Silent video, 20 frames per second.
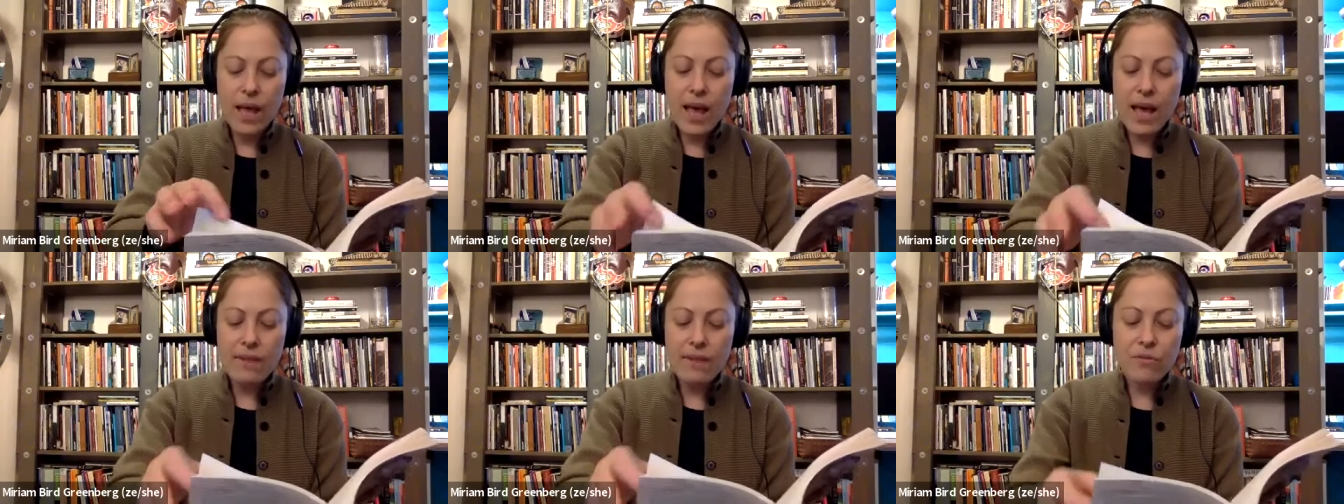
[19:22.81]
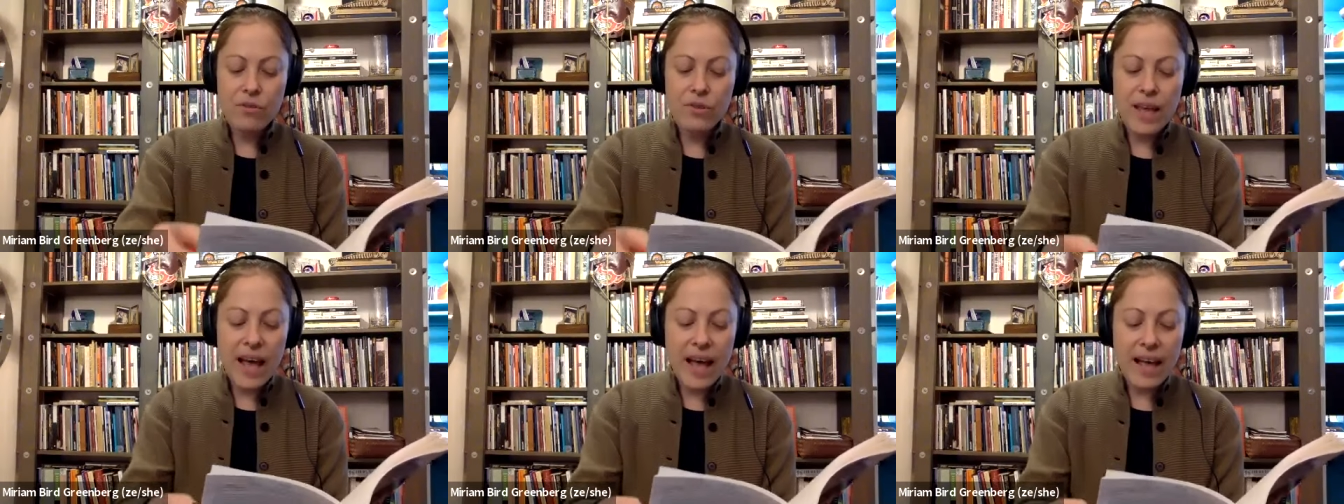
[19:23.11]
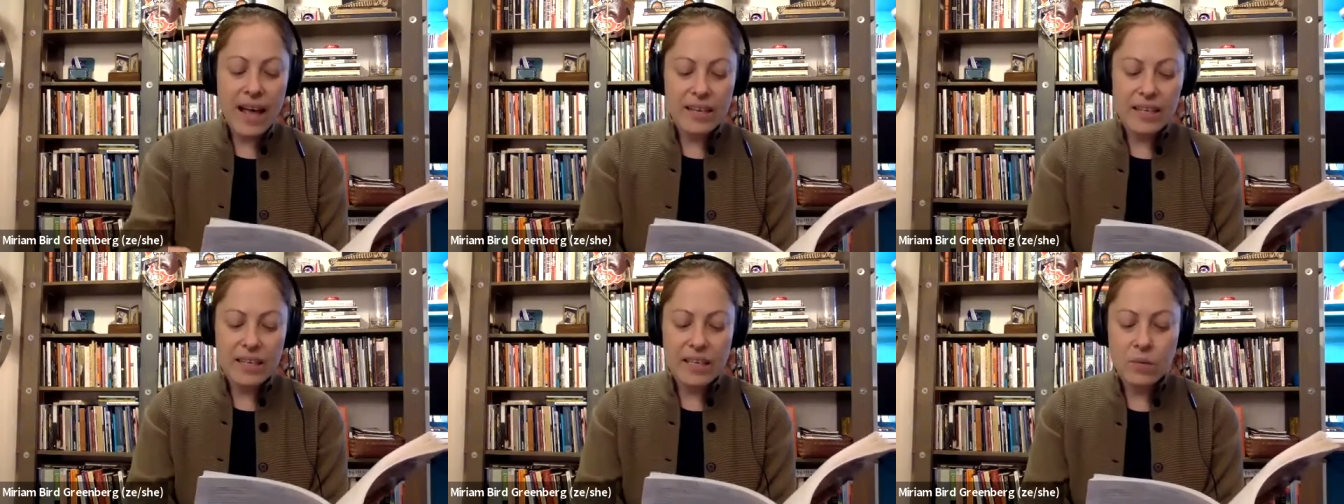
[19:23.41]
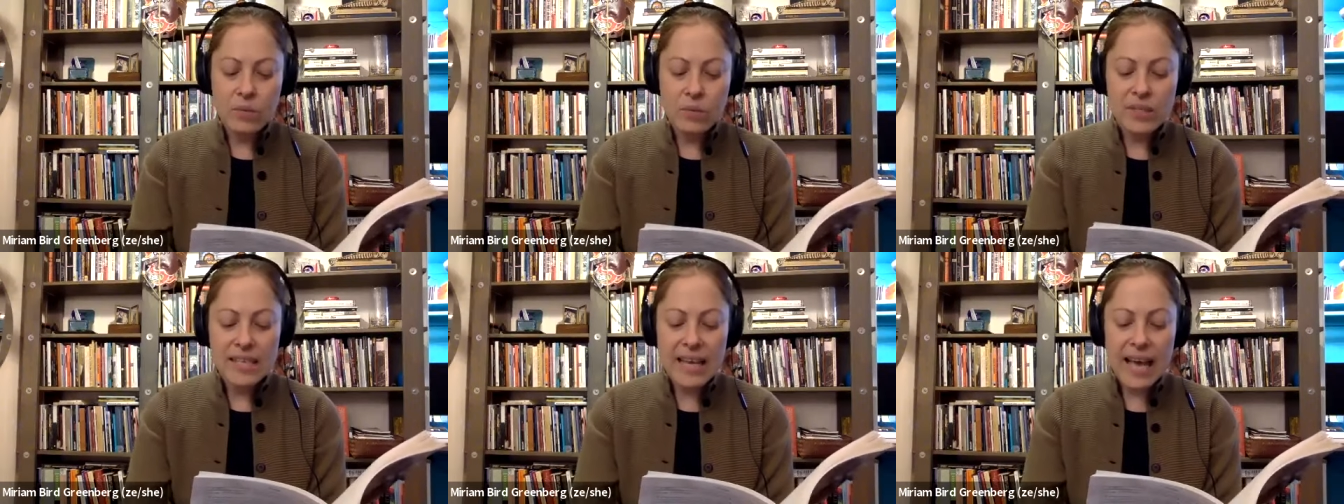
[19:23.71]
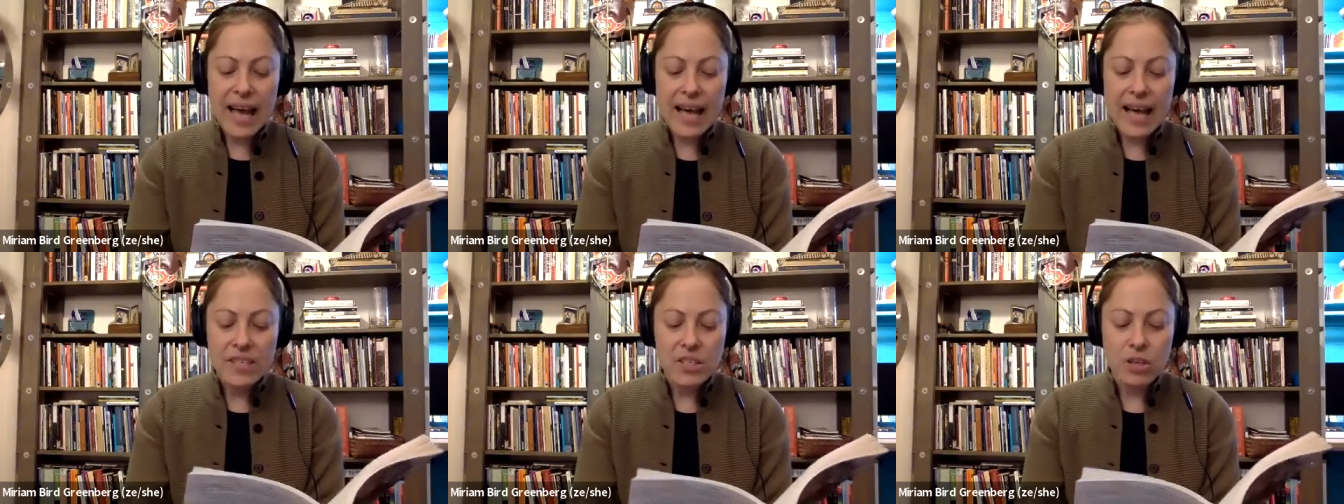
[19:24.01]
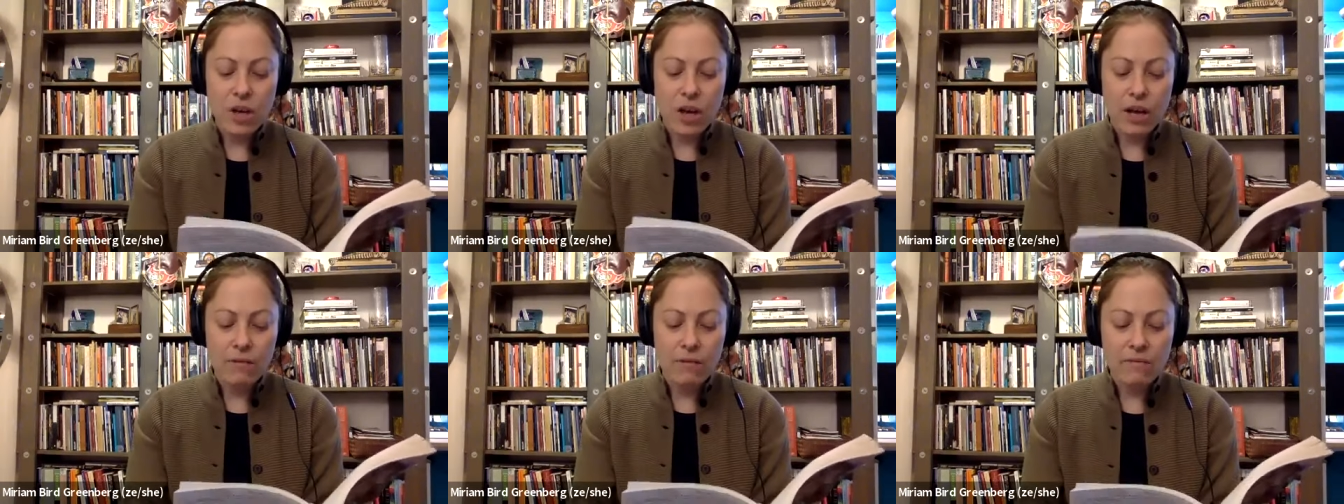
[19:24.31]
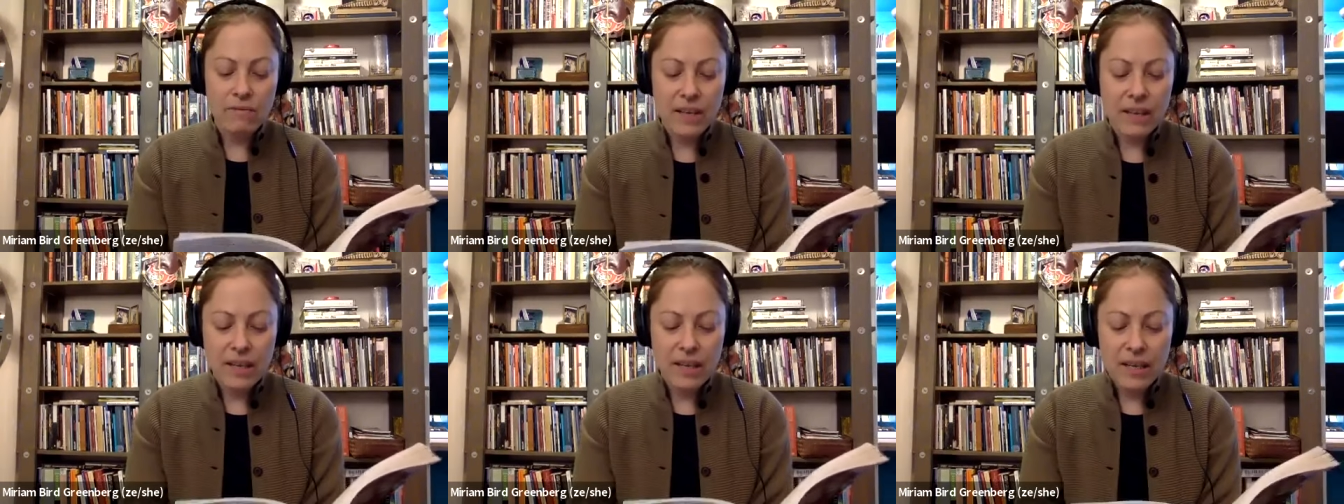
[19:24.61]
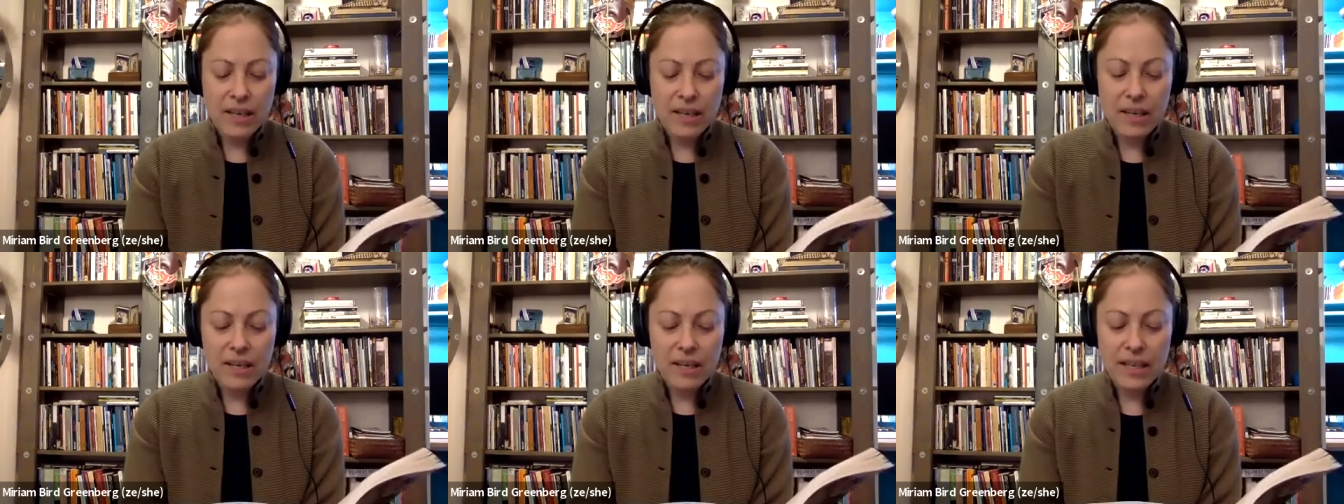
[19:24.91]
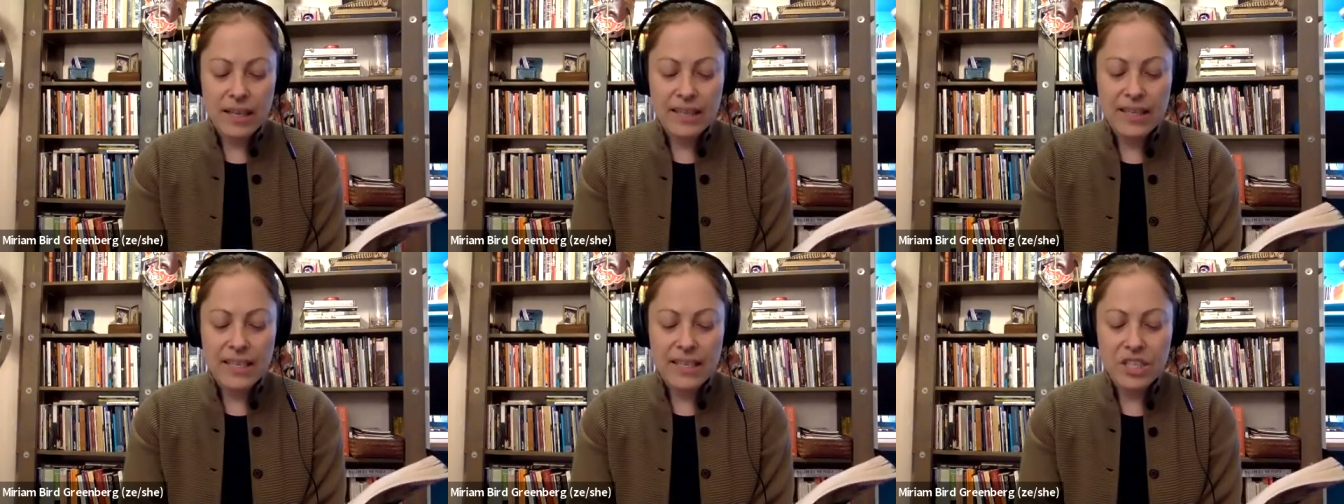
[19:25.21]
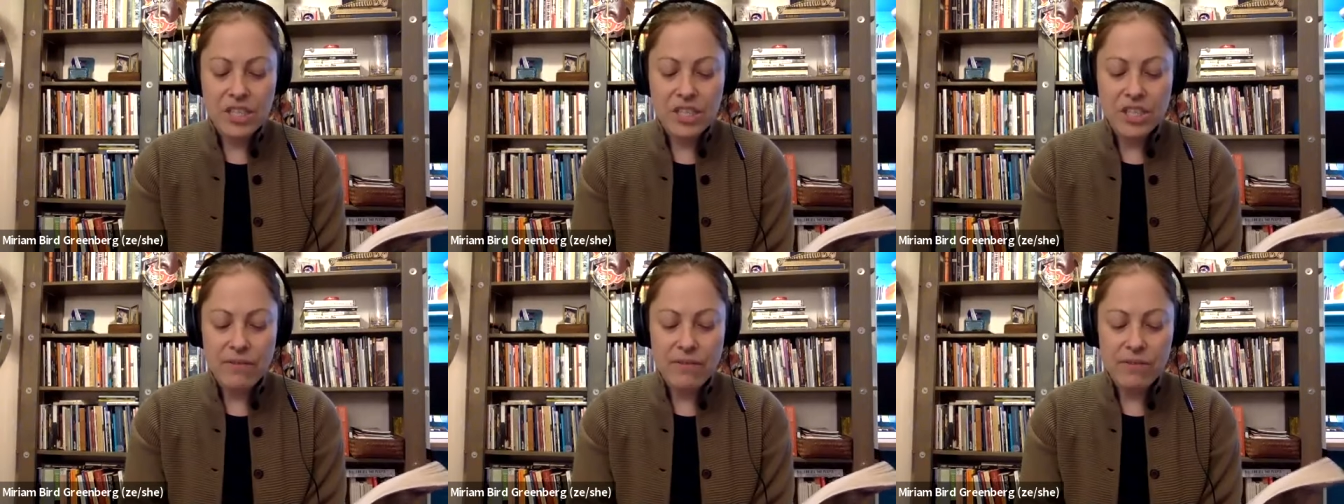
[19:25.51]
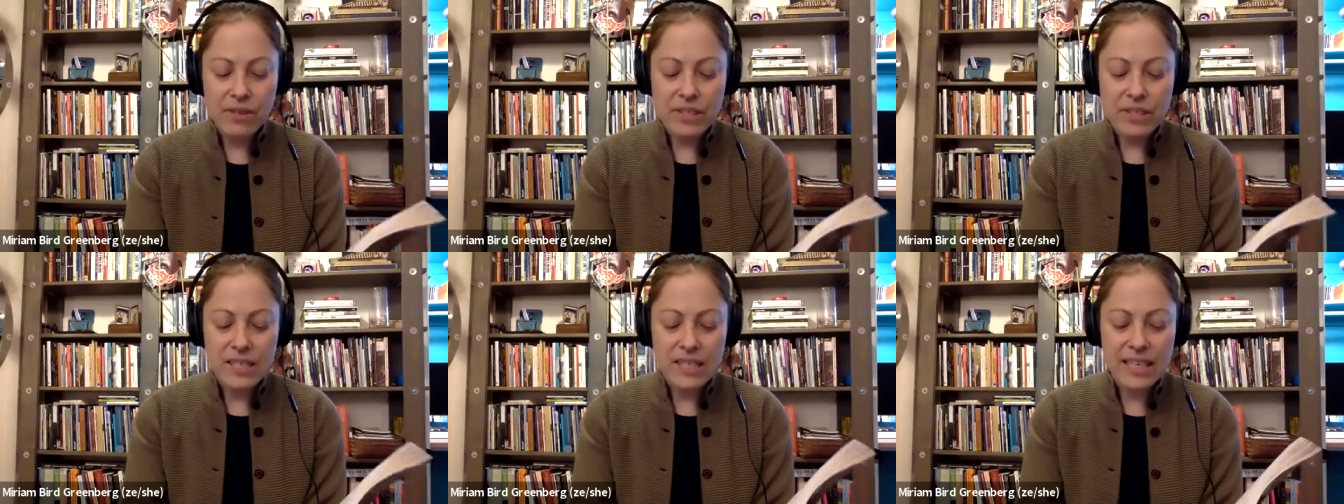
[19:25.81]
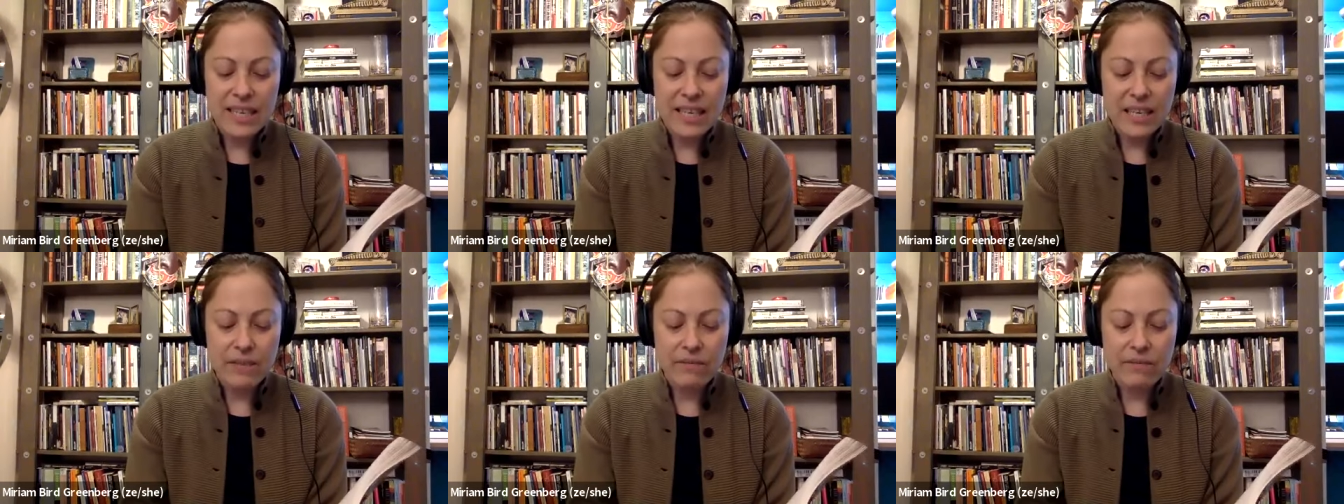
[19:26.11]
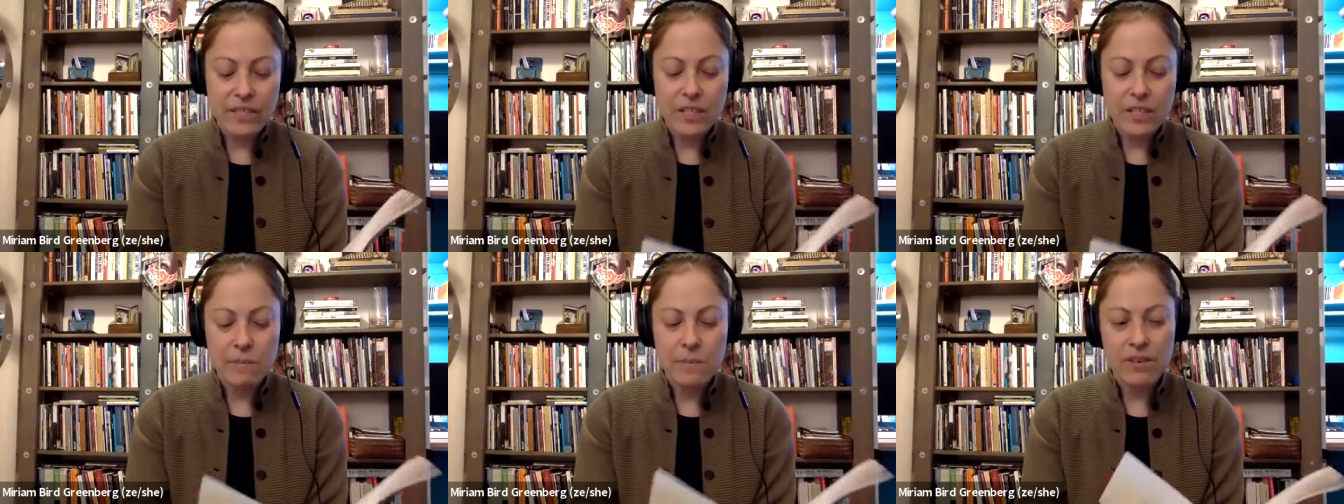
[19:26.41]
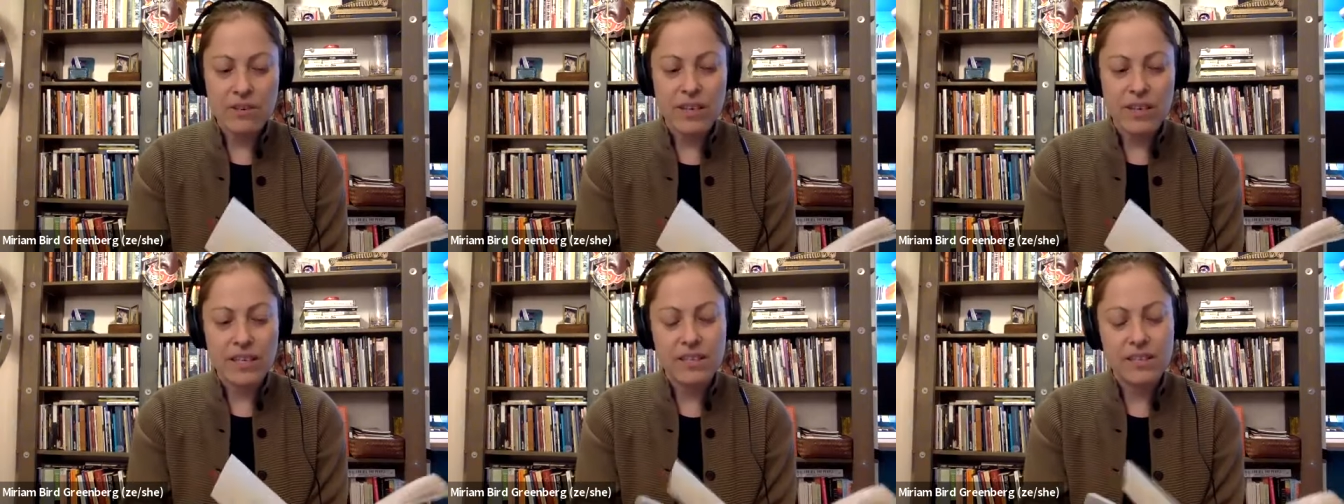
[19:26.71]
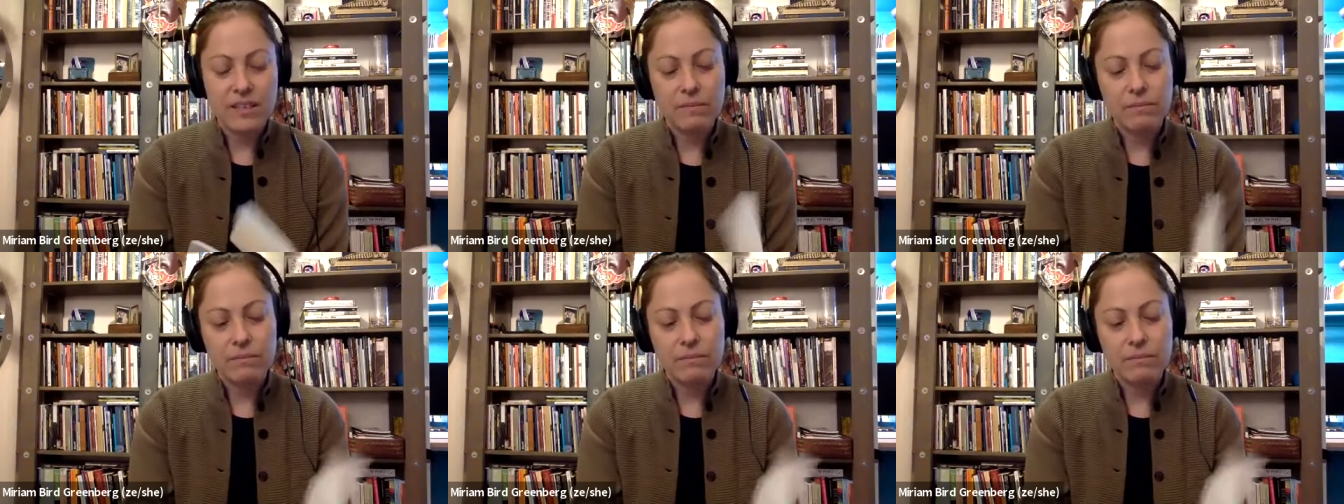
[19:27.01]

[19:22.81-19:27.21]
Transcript: and for that it was cast off like the disheveled skin of a spirit.